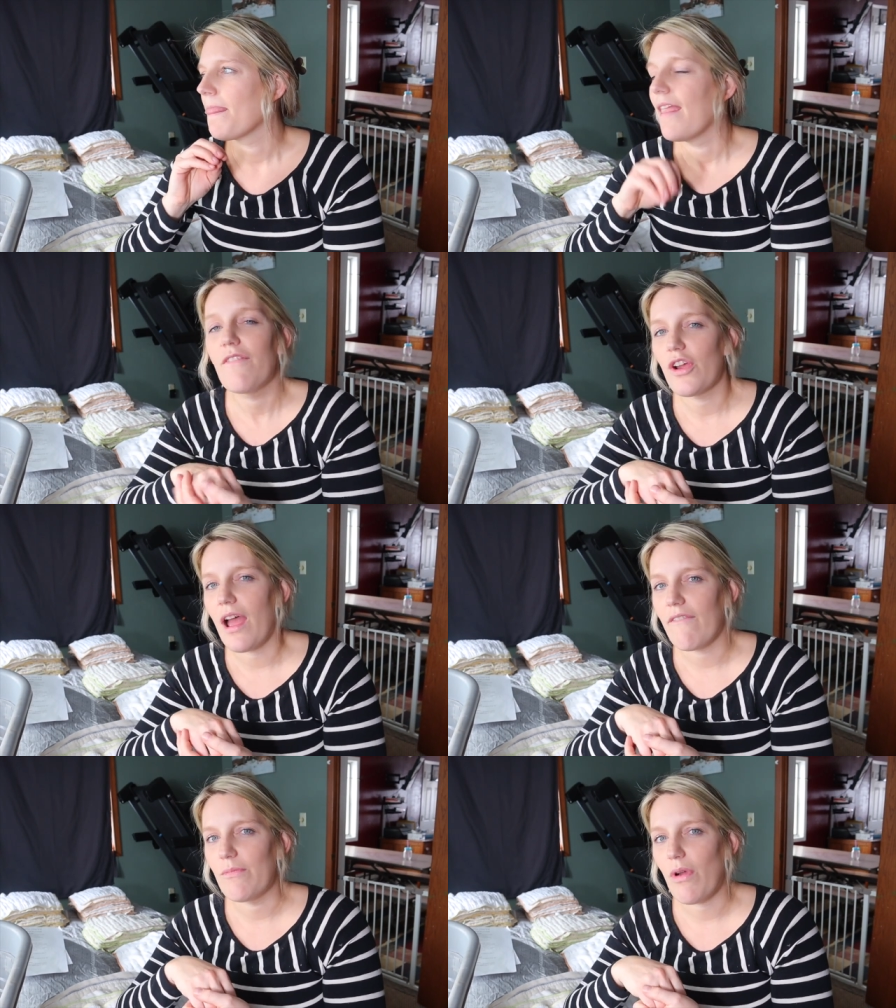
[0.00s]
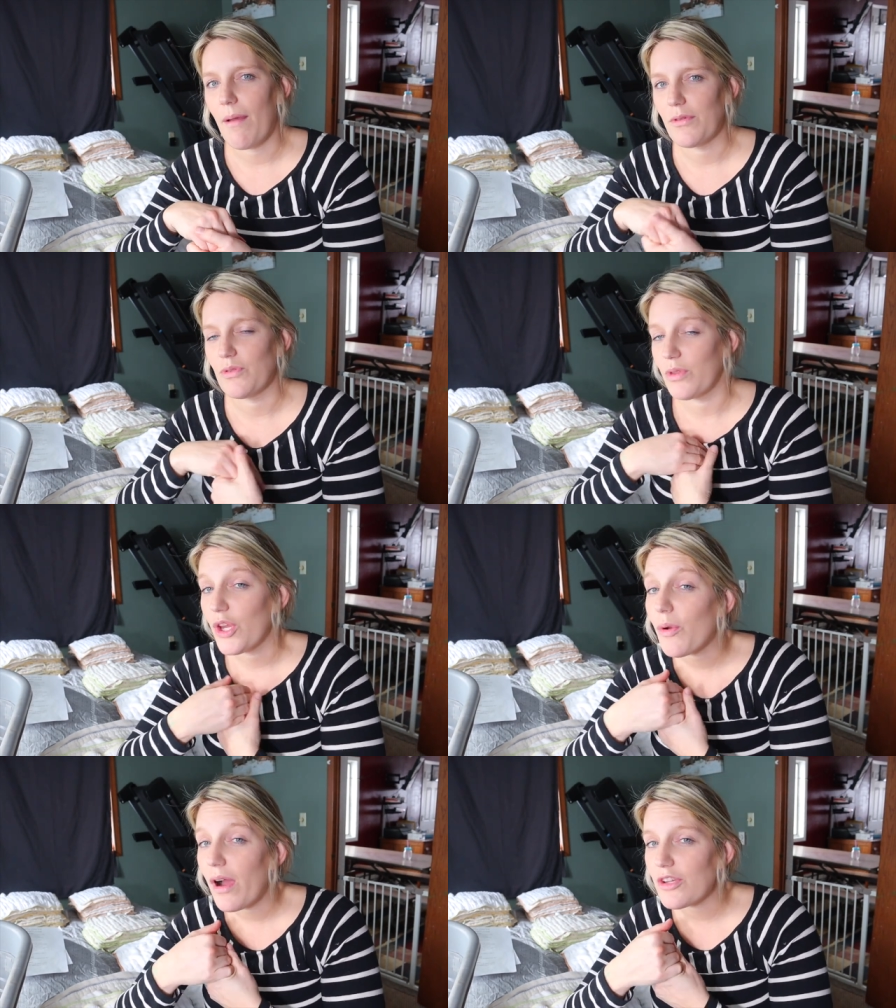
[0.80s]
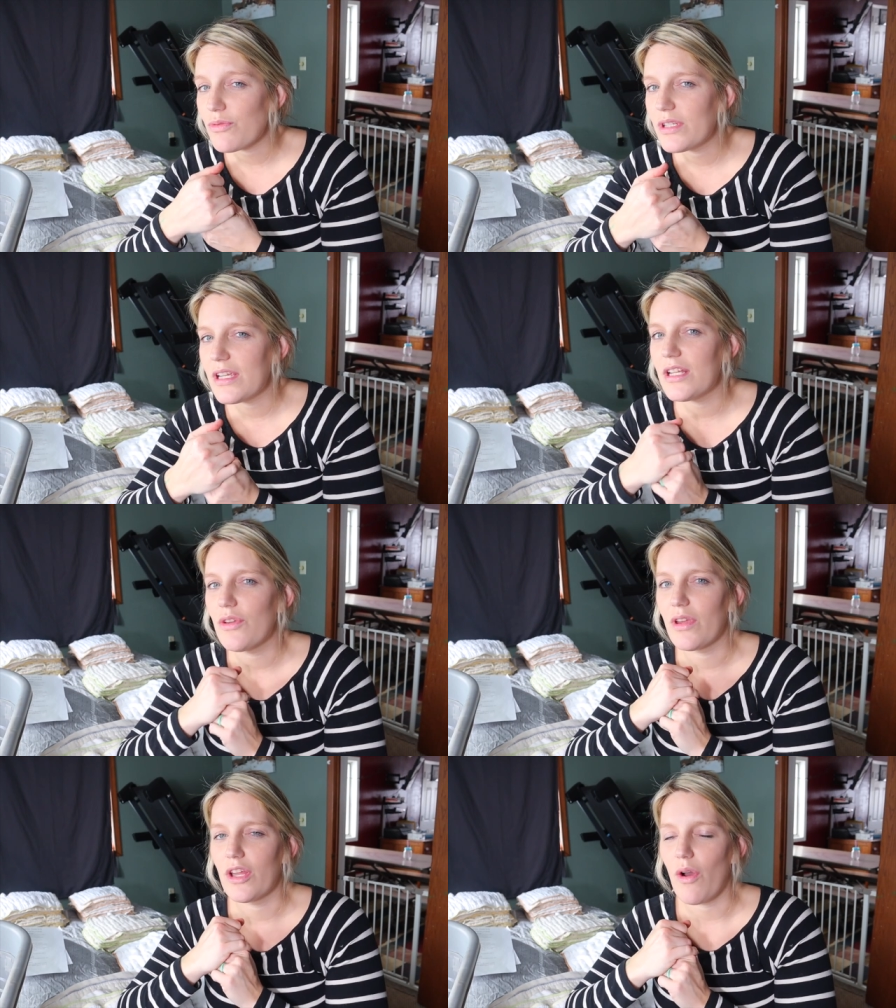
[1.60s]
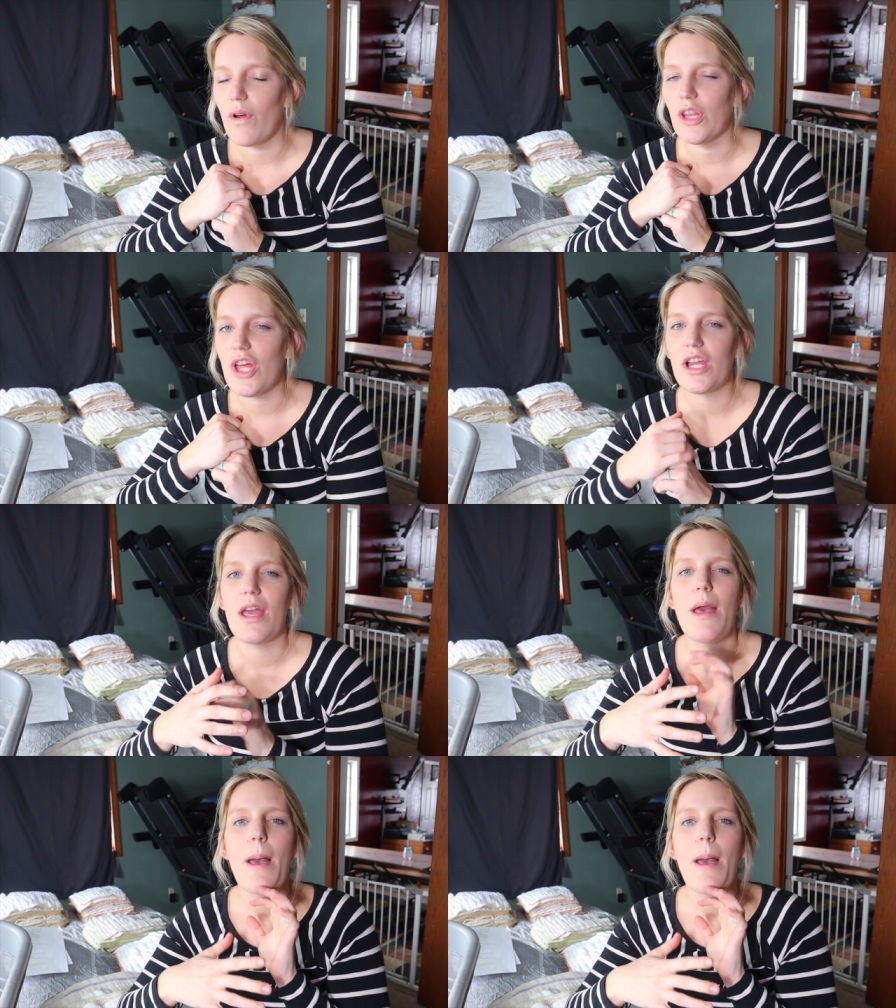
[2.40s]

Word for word: if you're having problems with your wash routine, you can go and look.